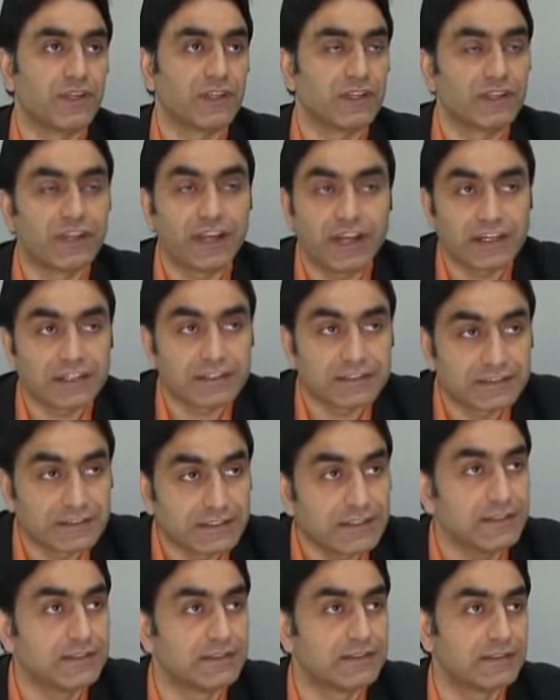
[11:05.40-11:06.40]

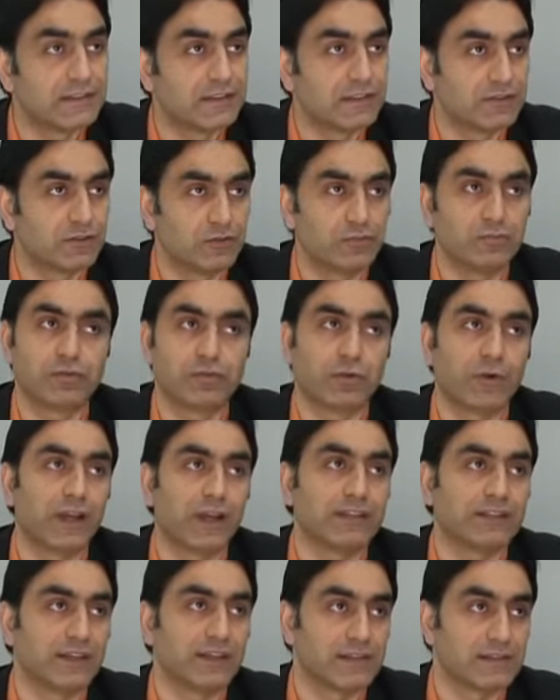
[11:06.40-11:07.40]
guaranteed to
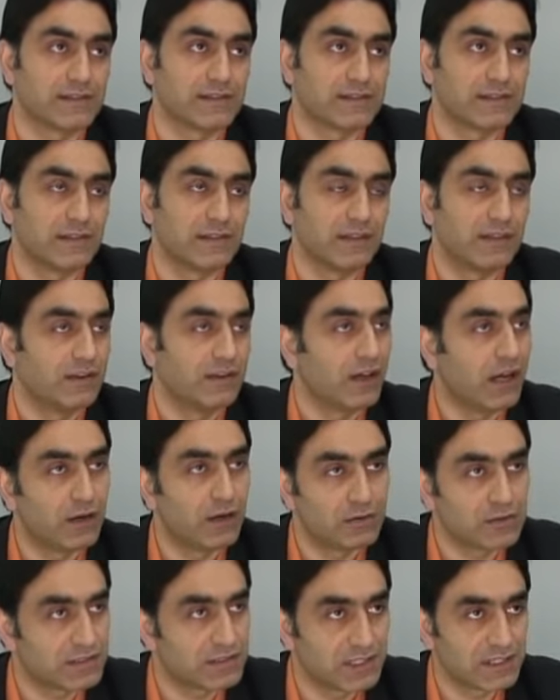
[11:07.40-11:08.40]
provide us
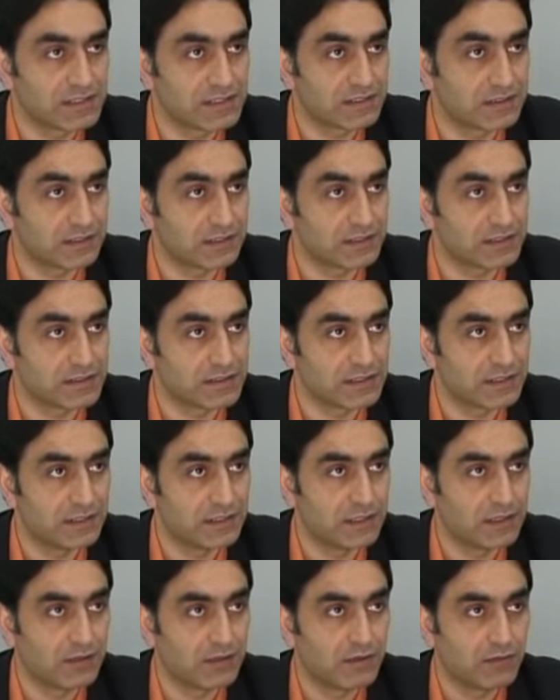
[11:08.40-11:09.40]
our sustenance.
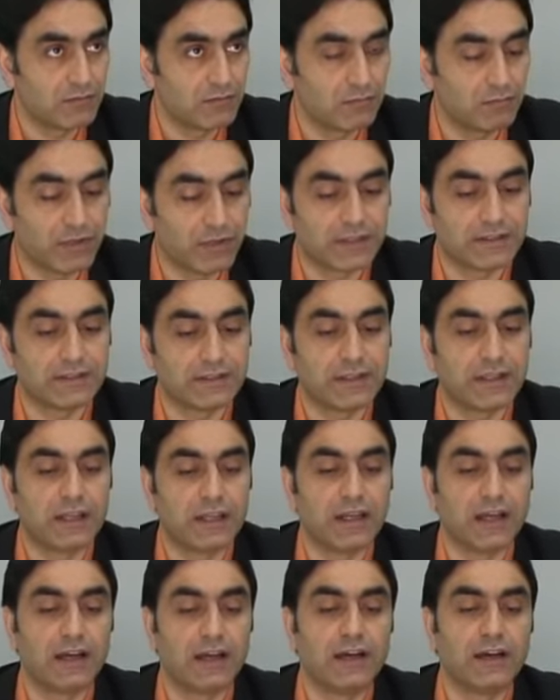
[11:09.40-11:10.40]
But
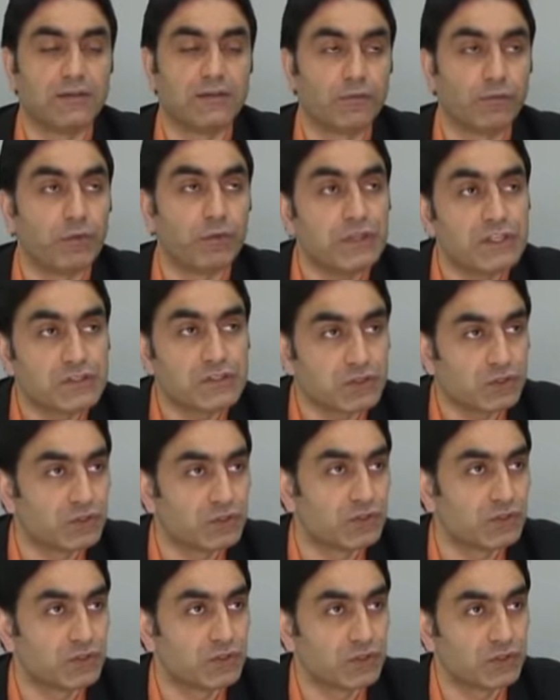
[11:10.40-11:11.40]
we
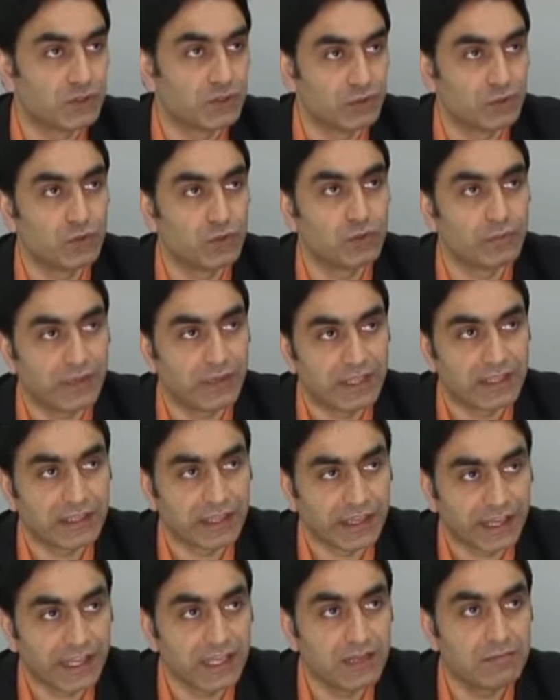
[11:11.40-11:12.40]
should do make
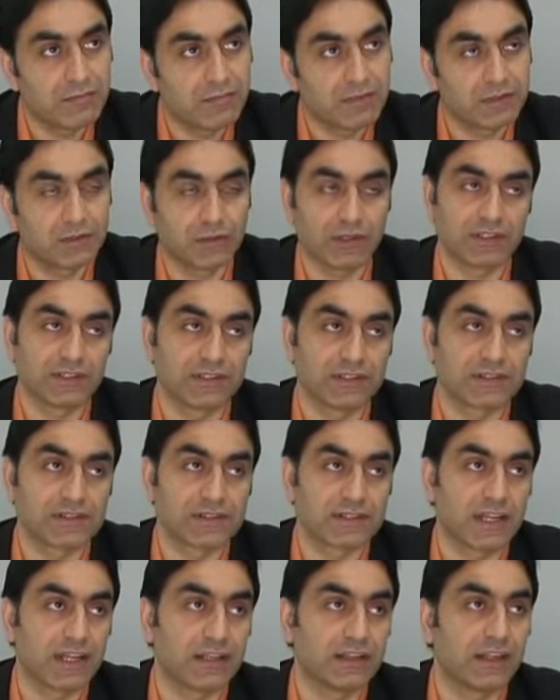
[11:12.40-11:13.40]
ilm to
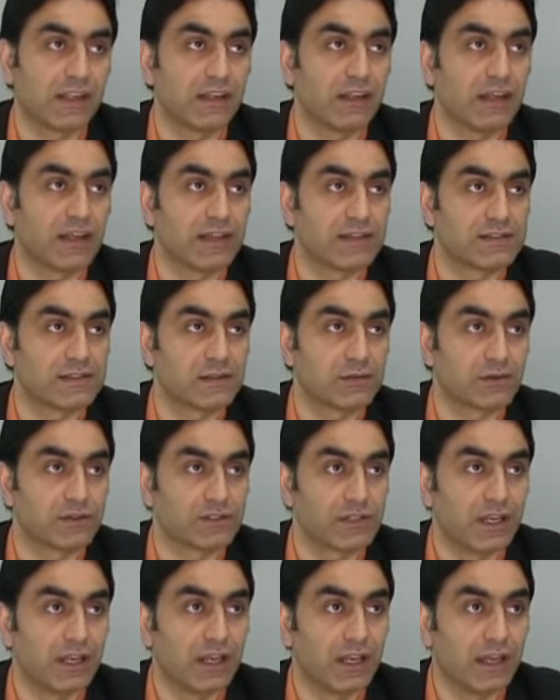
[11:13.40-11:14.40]
understand Allah Azza wa
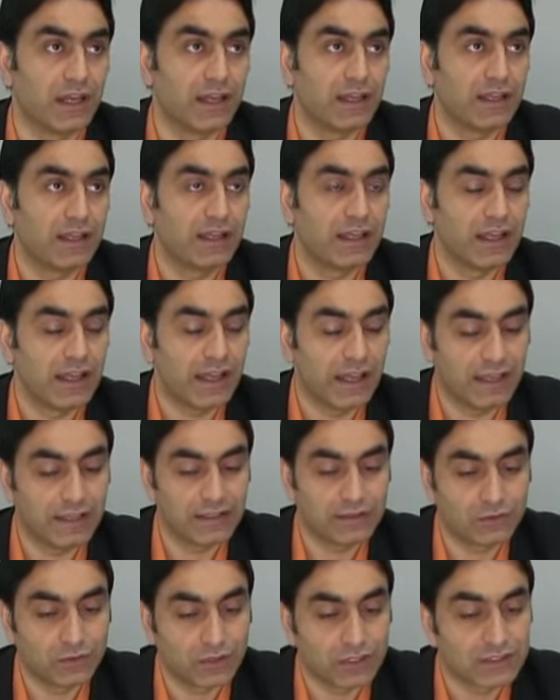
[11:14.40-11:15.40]
Jalla,
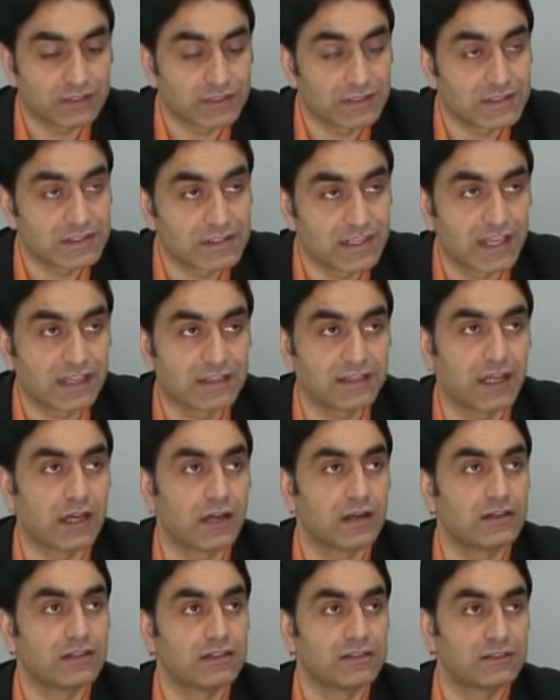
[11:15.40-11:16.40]
and to understand
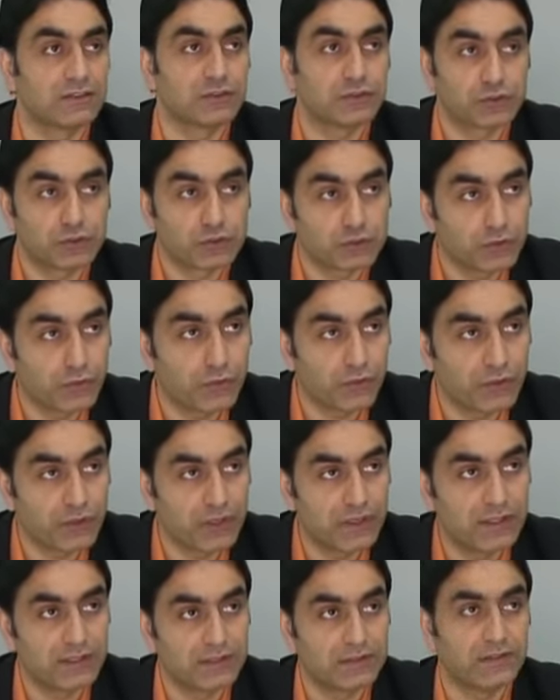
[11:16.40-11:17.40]
the truth,
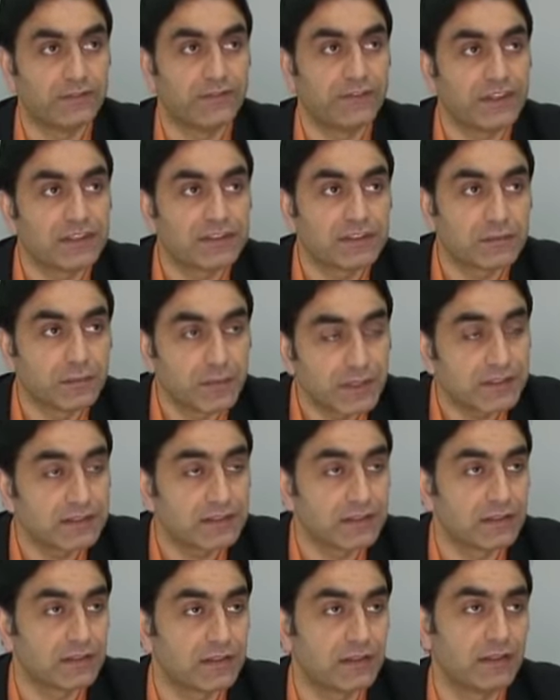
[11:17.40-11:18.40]
the
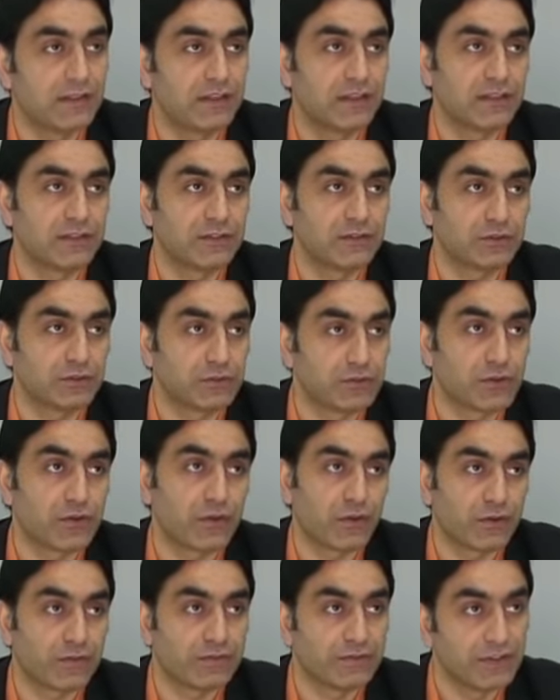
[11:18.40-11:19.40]
fundamental
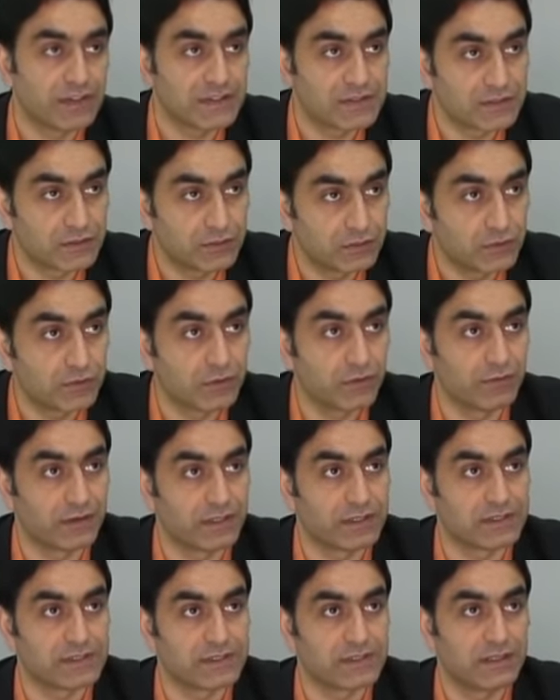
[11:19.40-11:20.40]
truth of this
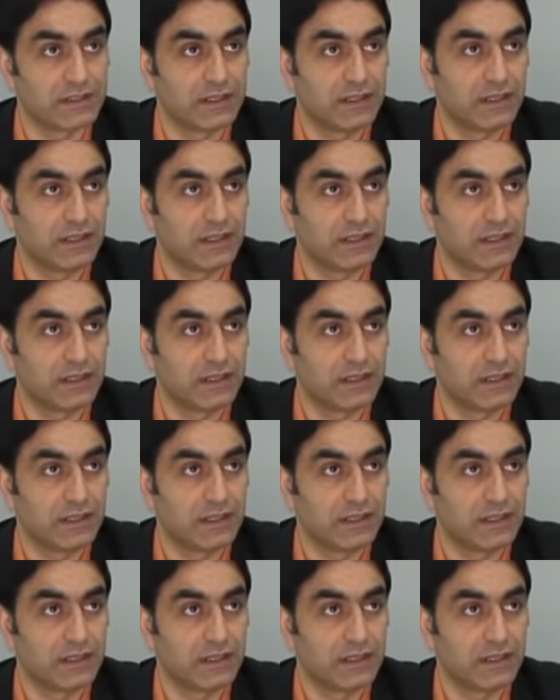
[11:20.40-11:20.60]
universe.